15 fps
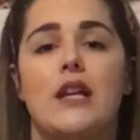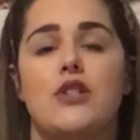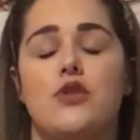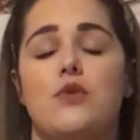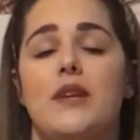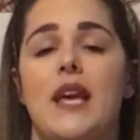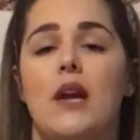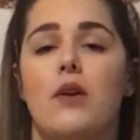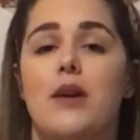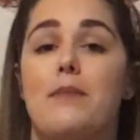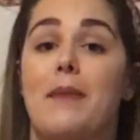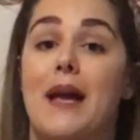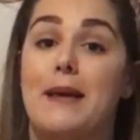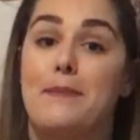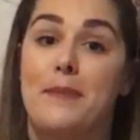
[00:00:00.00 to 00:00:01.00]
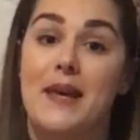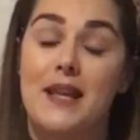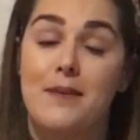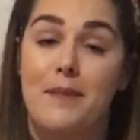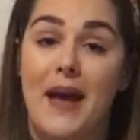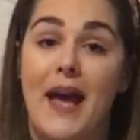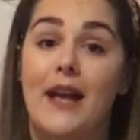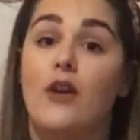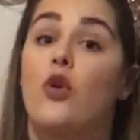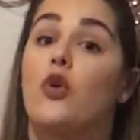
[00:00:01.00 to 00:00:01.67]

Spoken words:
I do carry my pin bag